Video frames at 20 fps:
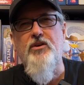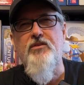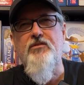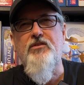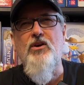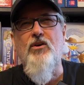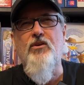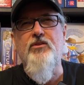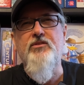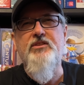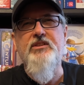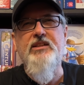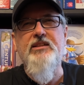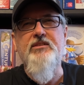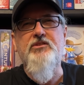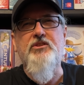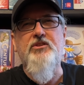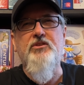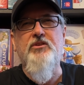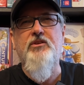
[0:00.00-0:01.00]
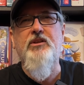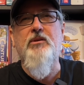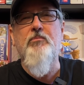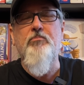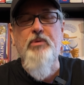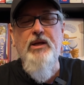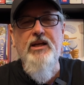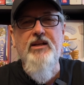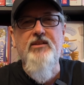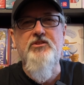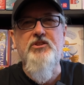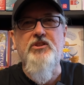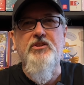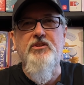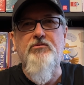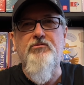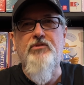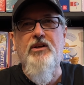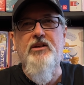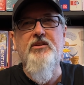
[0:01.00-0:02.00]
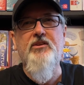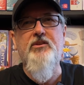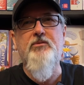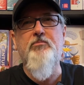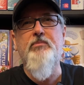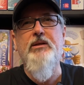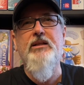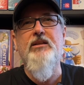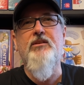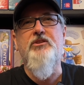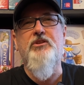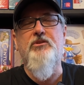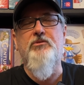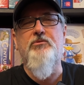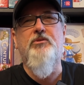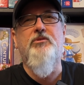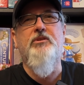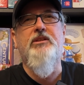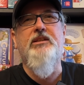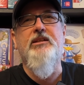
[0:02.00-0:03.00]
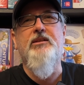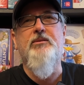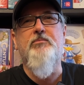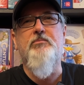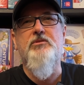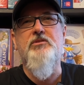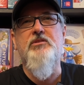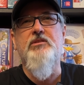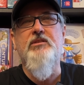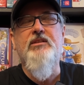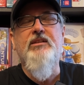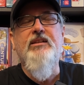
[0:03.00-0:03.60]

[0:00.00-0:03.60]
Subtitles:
of content here compared to your run-of-the-mill Euro games.